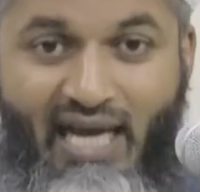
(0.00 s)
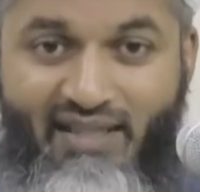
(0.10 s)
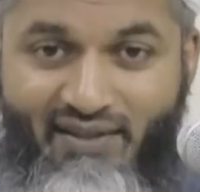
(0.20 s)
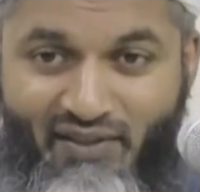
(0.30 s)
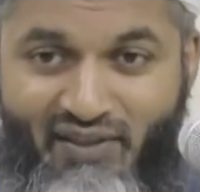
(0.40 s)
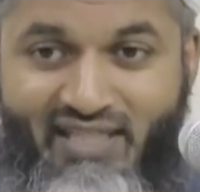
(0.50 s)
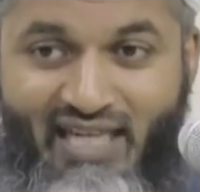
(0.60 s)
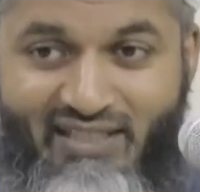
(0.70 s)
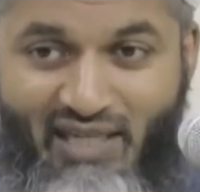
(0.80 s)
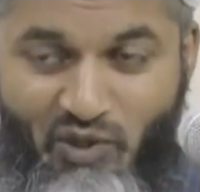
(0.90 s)
And the other thing
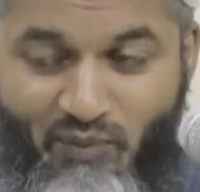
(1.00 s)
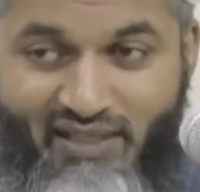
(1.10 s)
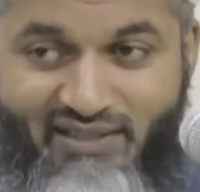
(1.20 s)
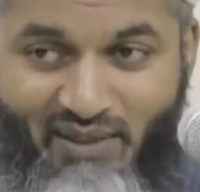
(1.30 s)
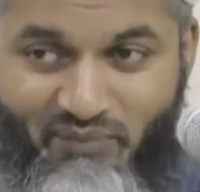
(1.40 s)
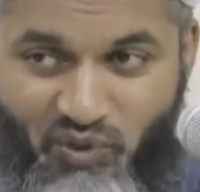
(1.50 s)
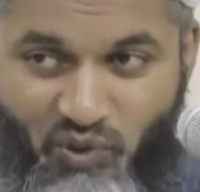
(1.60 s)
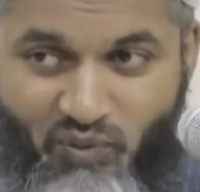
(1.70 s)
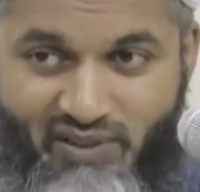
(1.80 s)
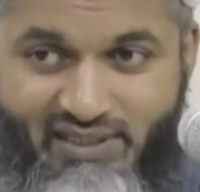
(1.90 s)
that Yaqub alayhi salam
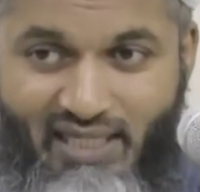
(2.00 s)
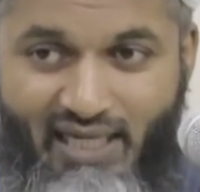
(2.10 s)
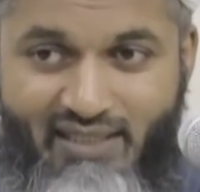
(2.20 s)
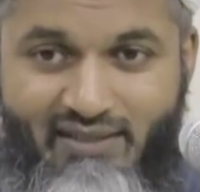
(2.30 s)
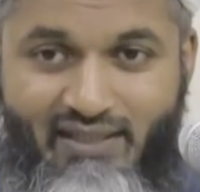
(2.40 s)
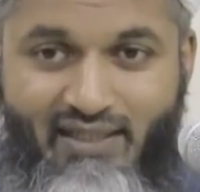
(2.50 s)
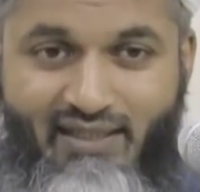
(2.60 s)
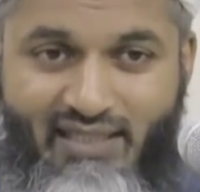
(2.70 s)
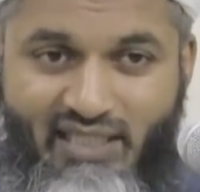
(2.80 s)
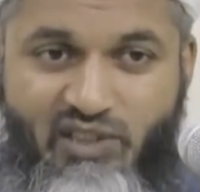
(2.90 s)
knew is that
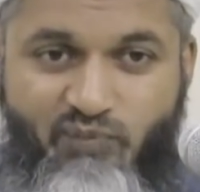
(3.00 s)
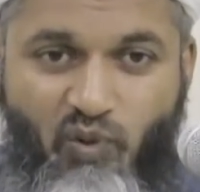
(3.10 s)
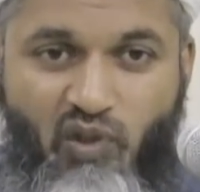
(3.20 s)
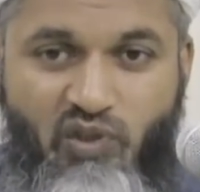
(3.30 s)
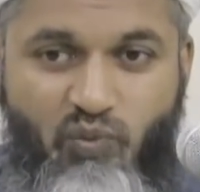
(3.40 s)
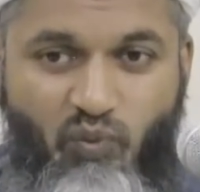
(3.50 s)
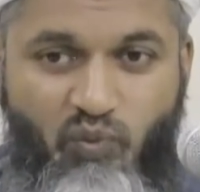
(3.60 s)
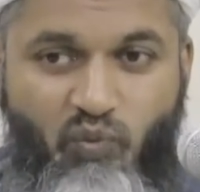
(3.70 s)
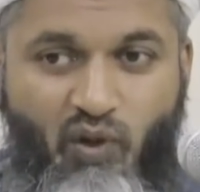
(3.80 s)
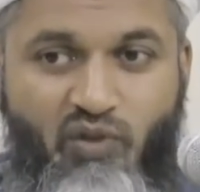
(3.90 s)
these boys
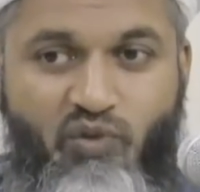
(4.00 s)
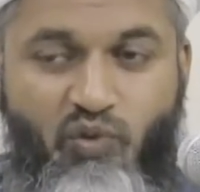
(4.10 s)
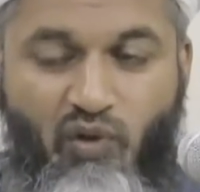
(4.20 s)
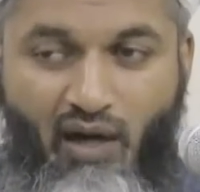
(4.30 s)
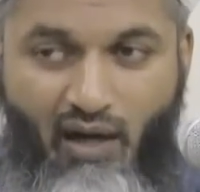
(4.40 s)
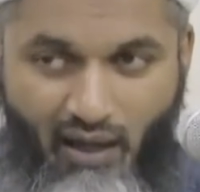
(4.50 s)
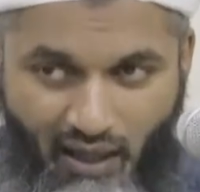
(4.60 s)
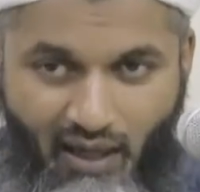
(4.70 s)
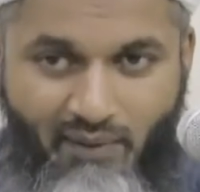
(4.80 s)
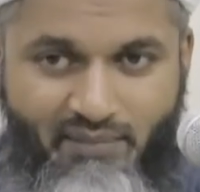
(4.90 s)
would want to
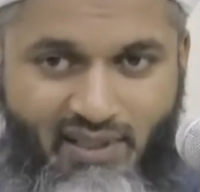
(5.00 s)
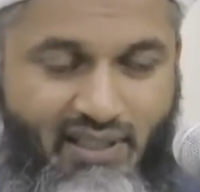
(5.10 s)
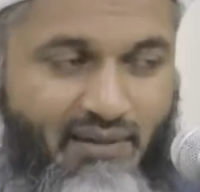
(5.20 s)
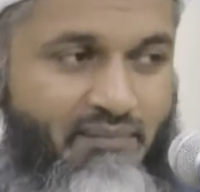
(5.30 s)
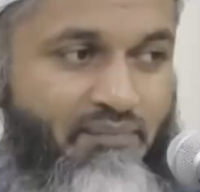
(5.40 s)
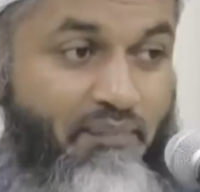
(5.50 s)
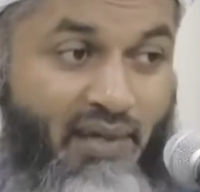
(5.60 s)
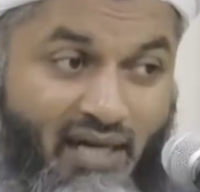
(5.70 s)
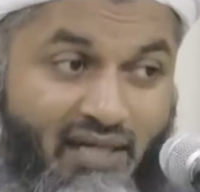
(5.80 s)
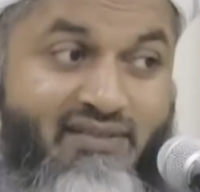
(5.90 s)
harm him
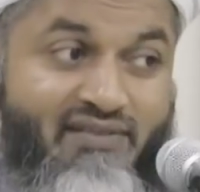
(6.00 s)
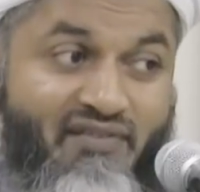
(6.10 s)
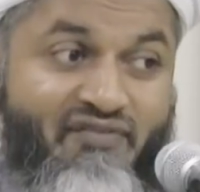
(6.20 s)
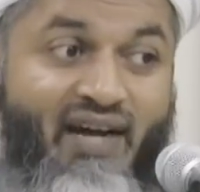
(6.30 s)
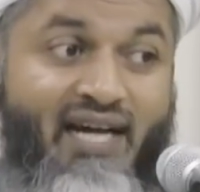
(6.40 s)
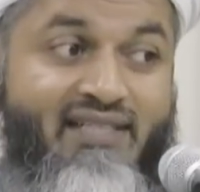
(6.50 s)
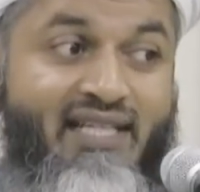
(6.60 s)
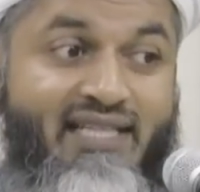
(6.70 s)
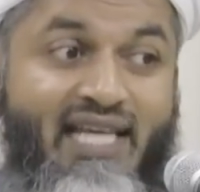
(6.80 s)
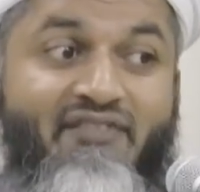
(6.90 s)
because of the fact
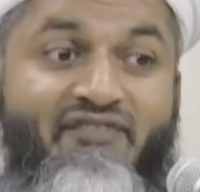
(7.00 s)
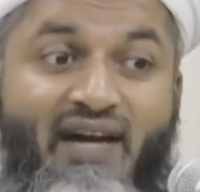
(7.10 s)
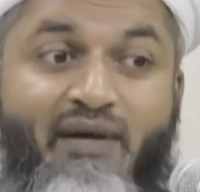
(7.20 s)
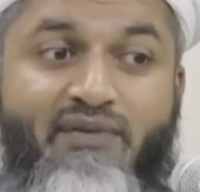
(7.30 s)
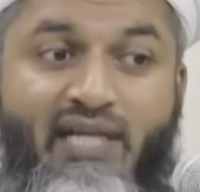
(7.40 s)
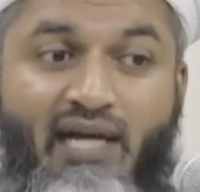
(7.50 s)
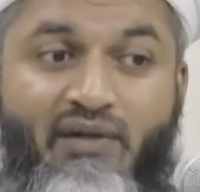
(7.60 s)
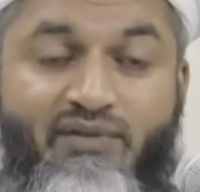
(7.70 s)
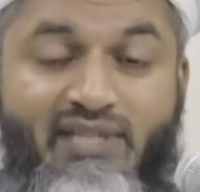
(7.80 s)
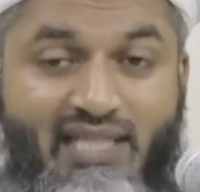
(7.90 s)
that they found
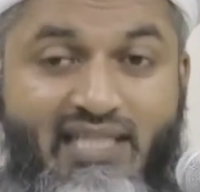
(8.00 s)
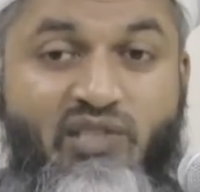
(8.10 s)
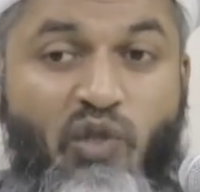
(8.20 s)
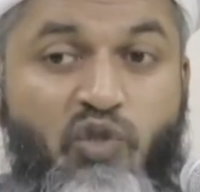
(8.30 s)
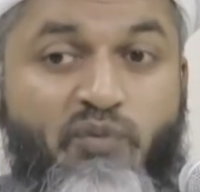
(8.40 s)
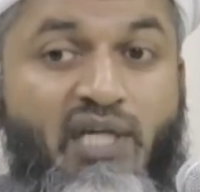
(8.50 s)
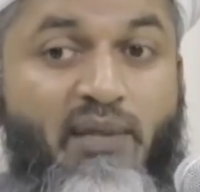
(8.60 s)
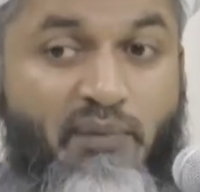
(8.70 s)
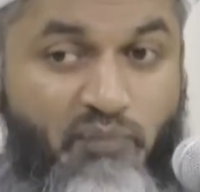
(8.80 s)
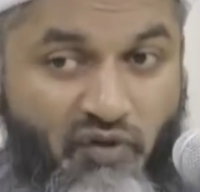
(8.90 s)
out that he's going to
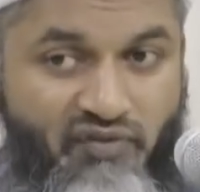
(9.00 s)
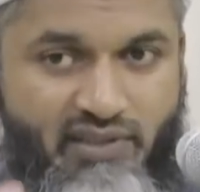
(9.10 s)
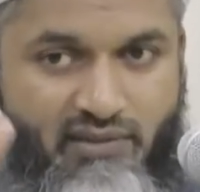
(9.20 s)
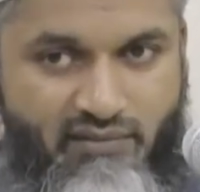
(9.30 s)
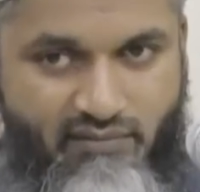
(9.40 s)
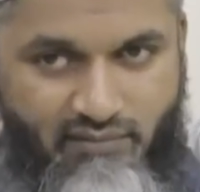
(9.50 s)
become a prophet,